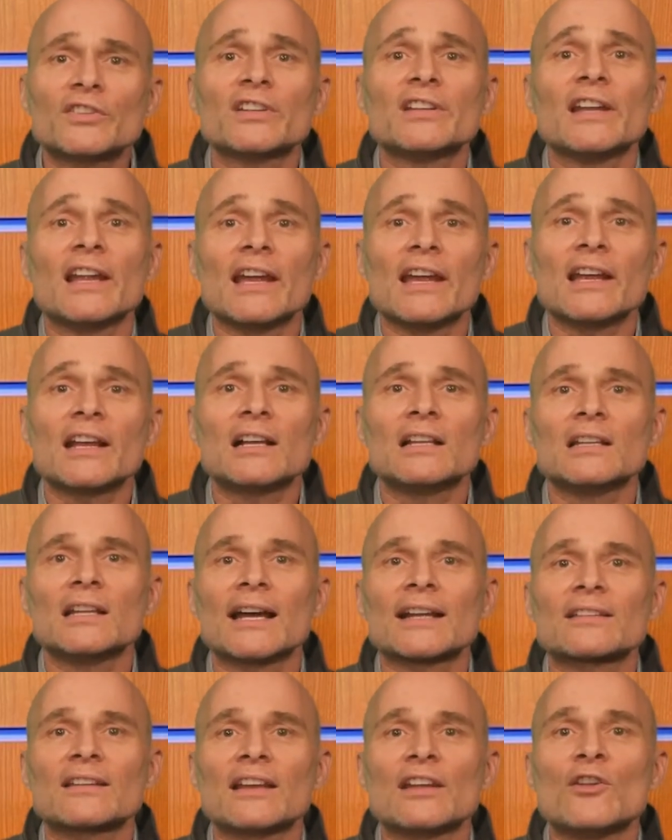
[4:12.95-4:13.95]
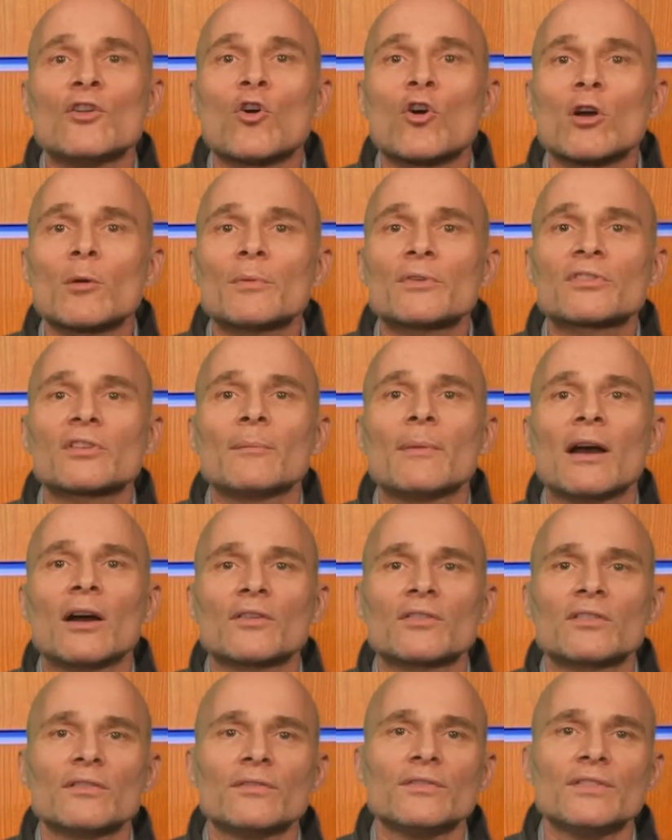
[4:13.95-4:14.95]
today collect enormous
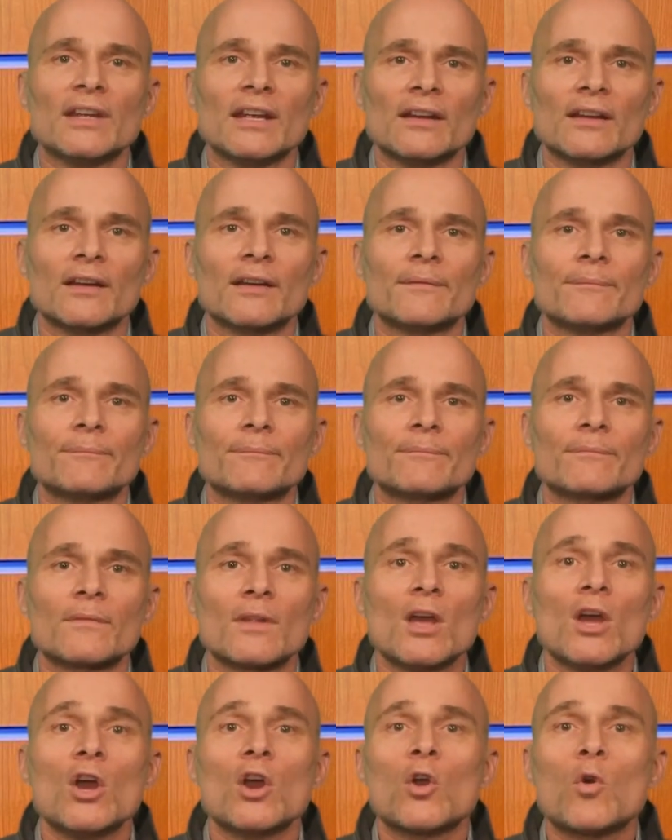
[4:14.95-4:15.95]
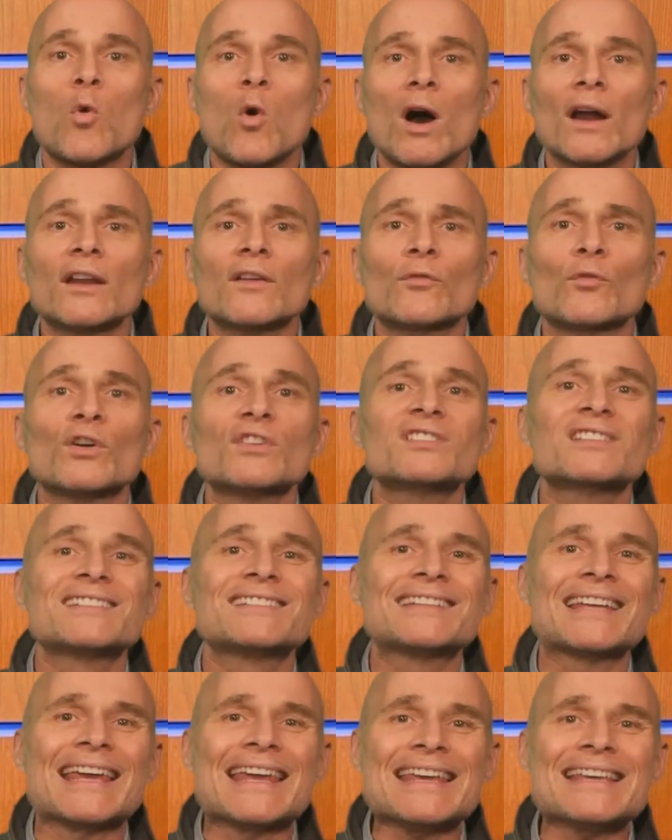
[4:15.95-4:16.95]
amounts of data. Quantive Risk
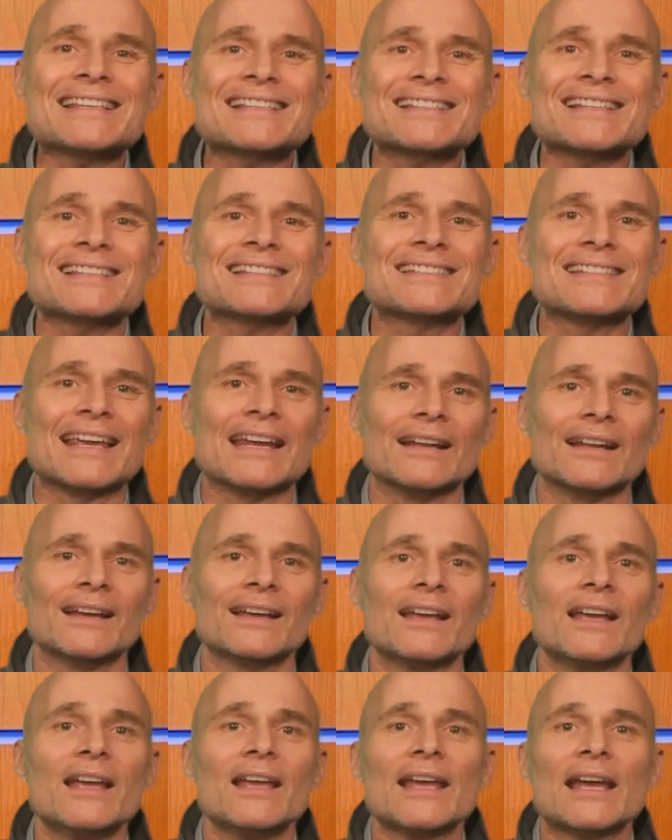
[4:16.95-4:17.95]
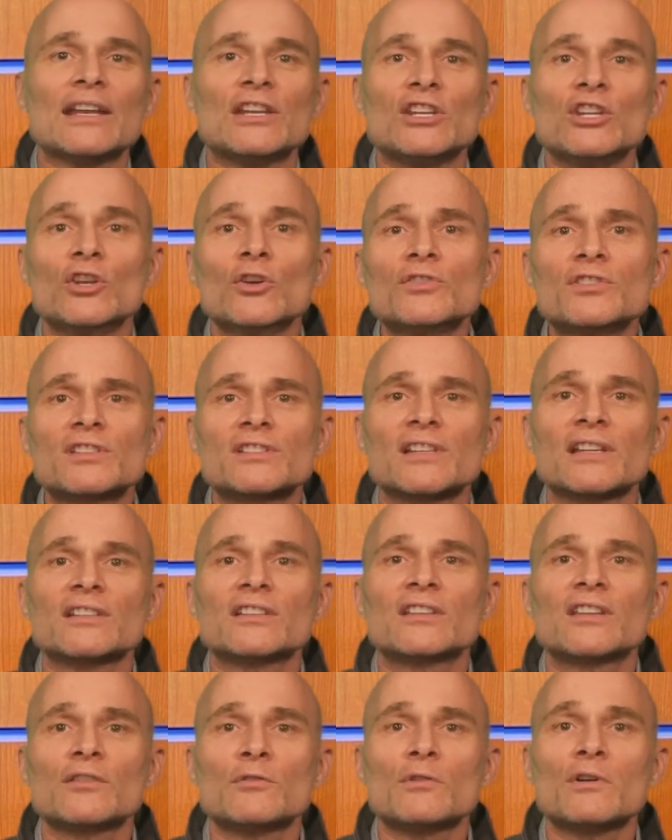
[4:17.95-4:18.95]
takes this data and uses
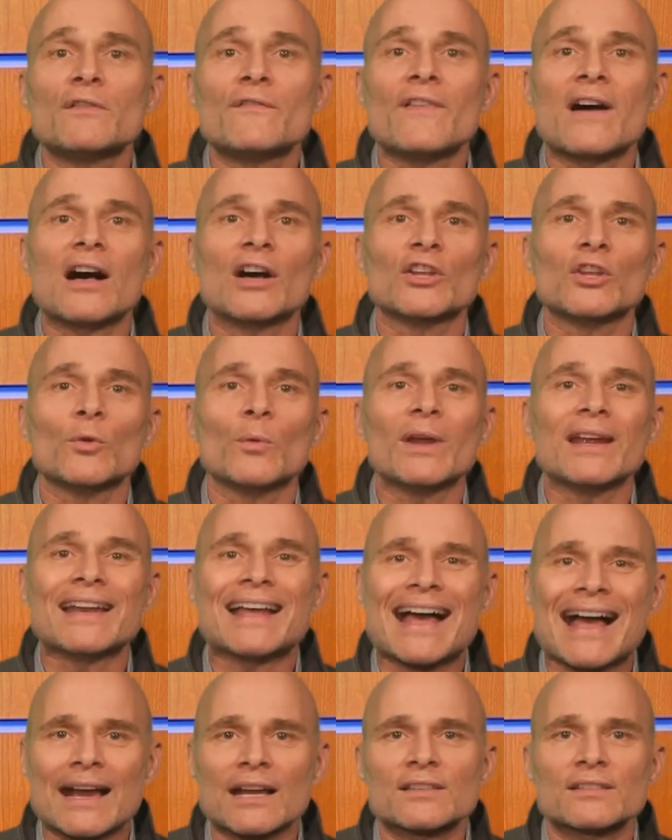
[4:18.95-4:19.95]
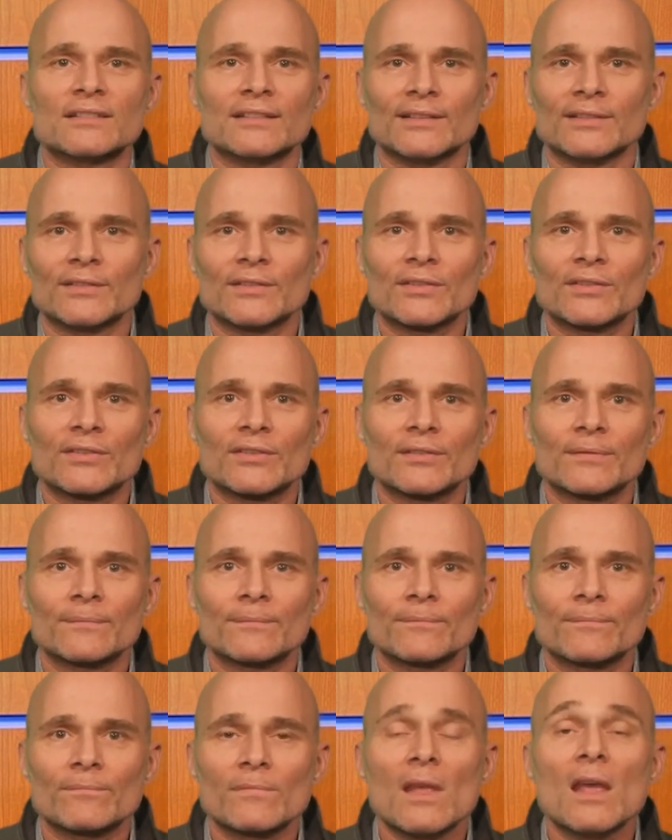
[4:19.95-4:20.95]
it to evaluate accidents.
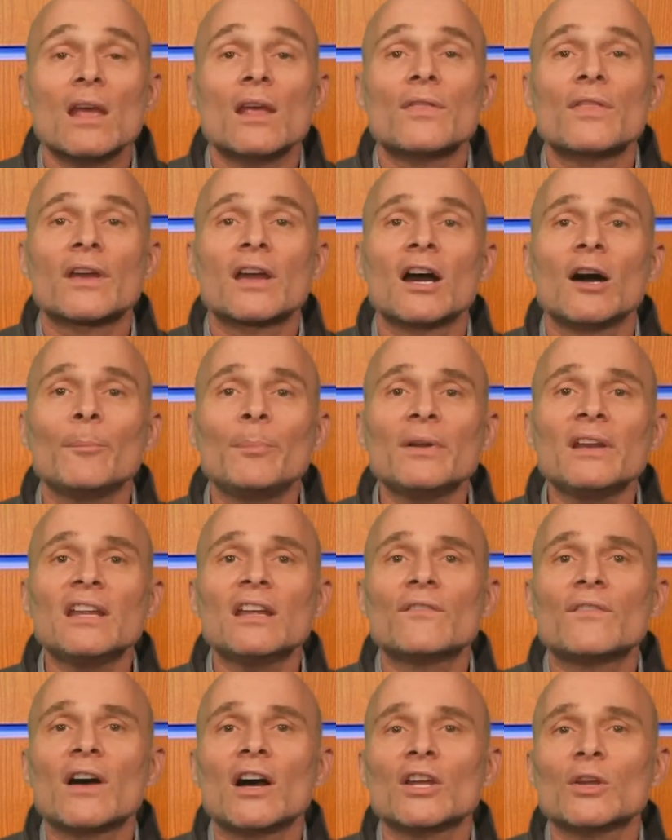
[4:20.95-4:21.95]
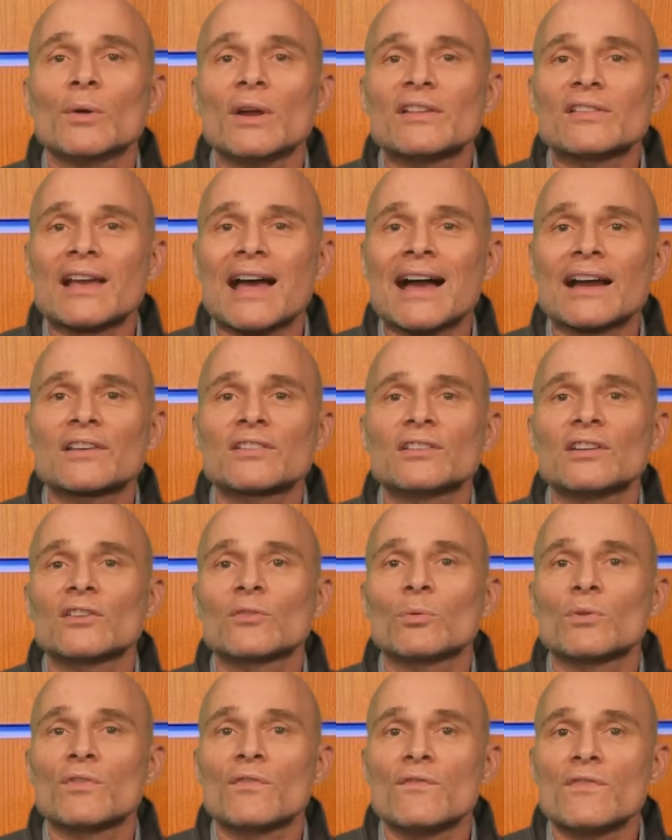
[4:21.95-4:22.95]
The company evaluates accidents
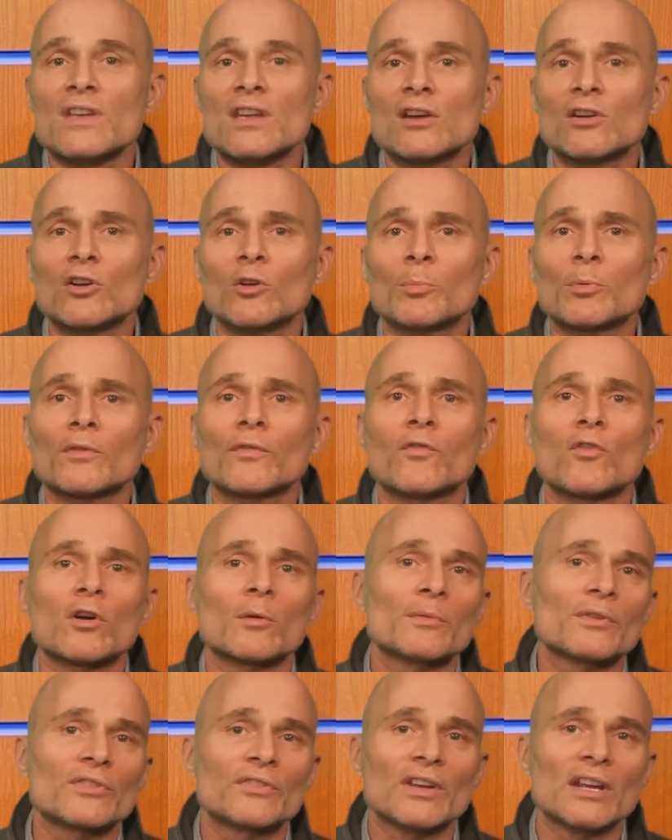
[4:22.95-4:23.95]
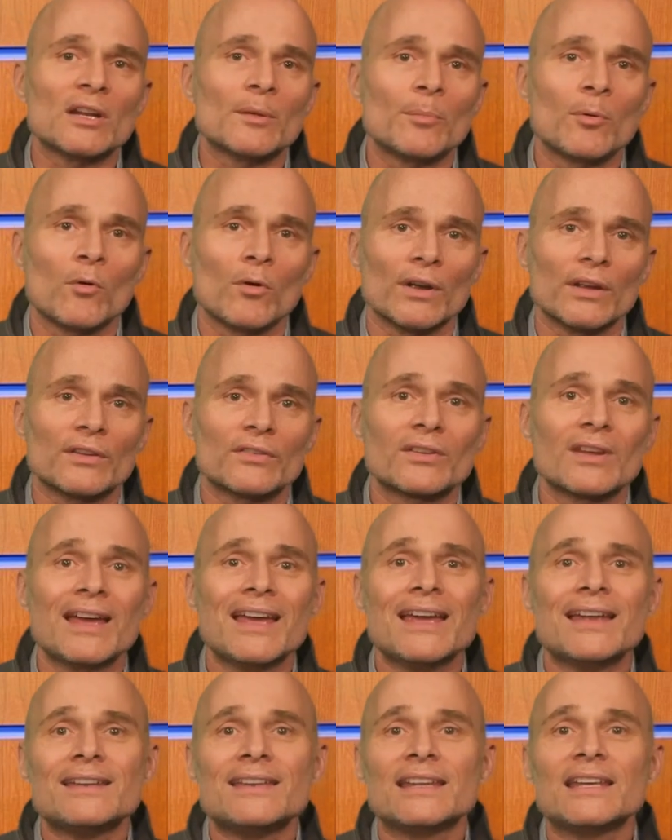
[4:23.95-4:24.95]
with vehicle performance data points
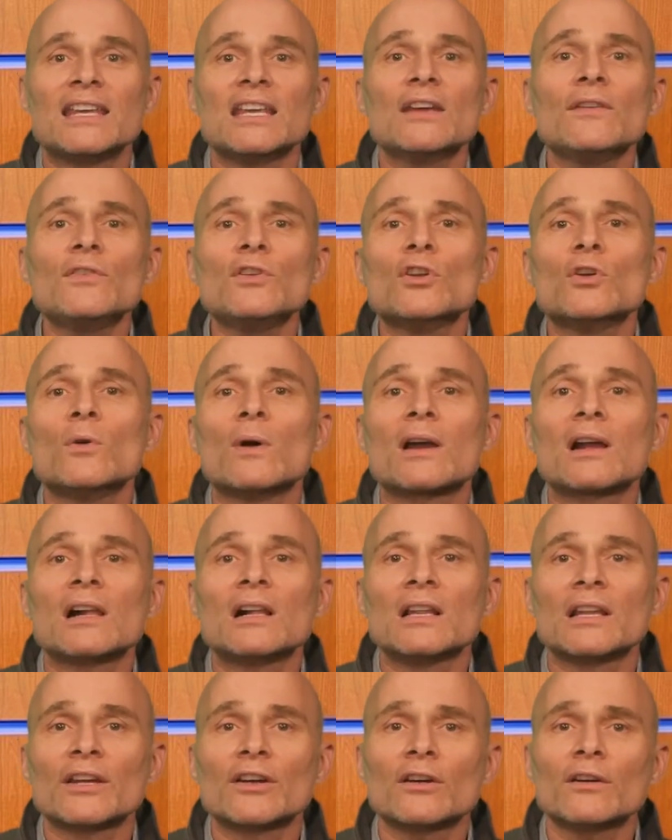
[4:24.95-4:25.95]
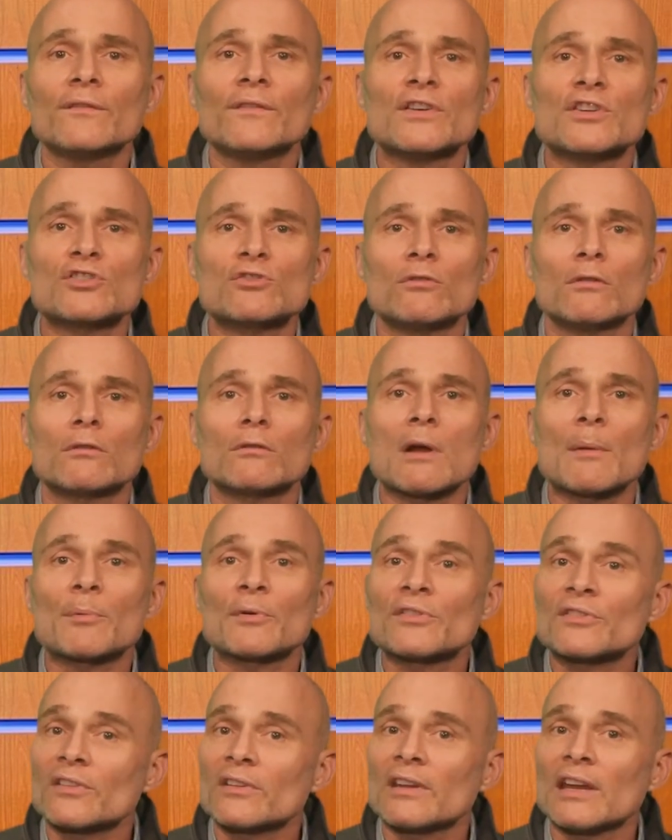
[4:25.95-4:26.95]
to give you a clear visual
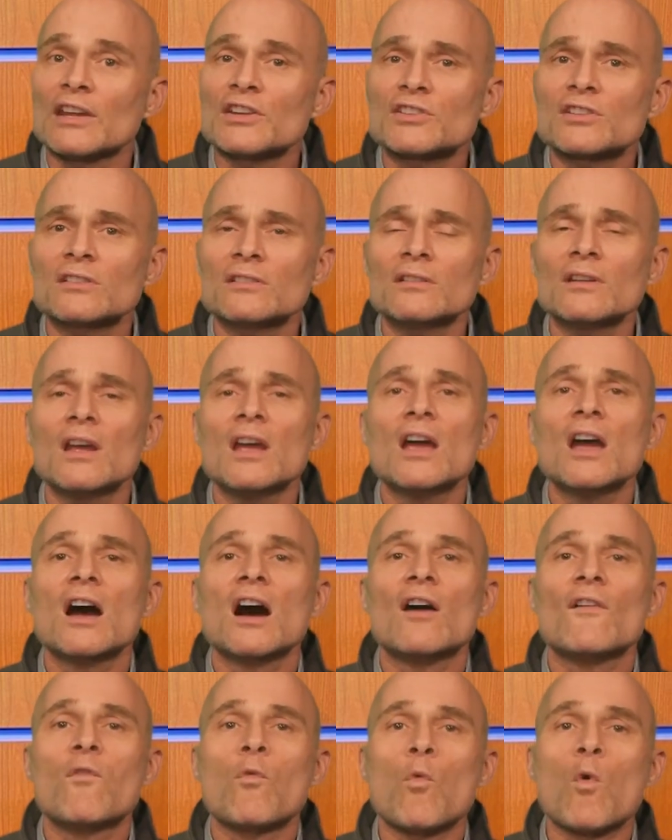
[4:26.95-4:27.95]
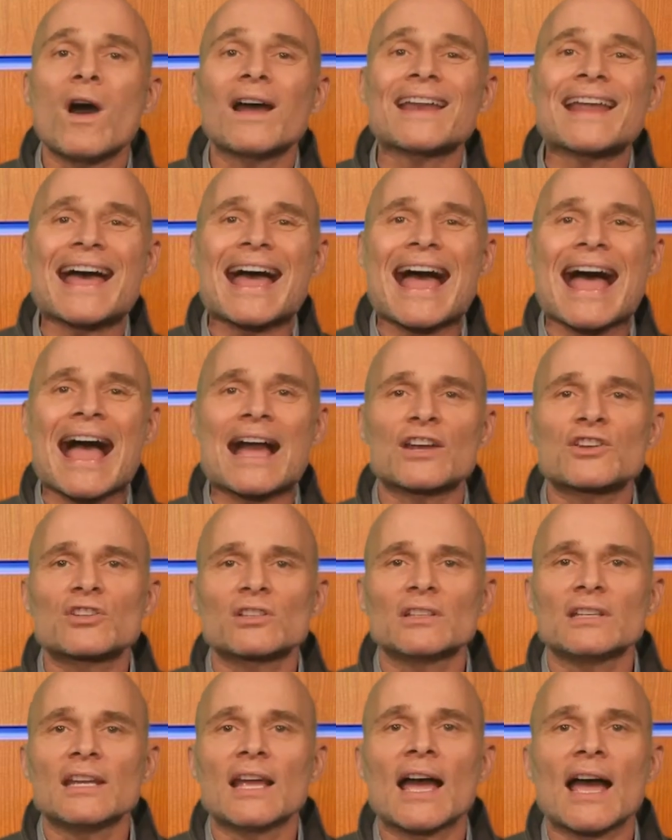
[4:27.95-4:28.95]
representation of what
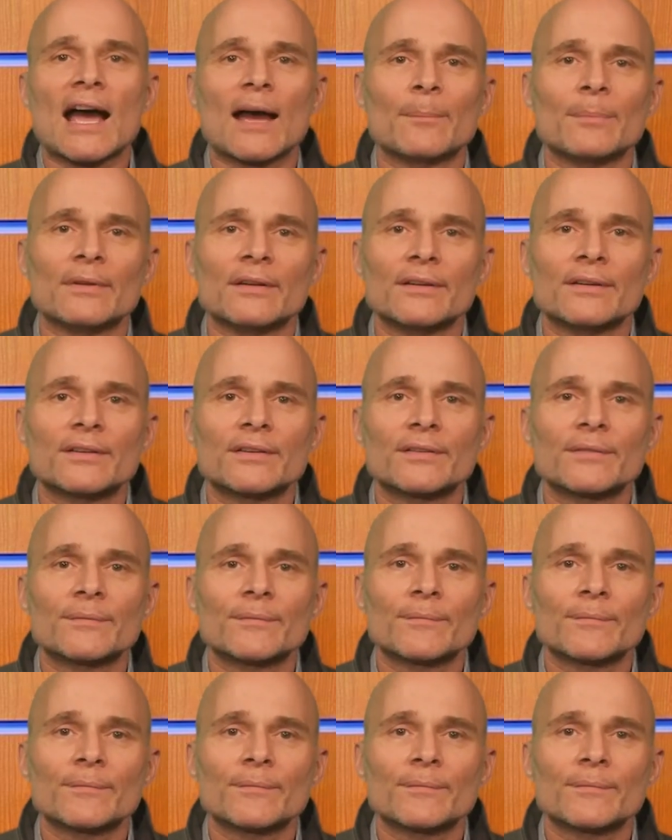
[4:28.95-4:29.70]
actually happened.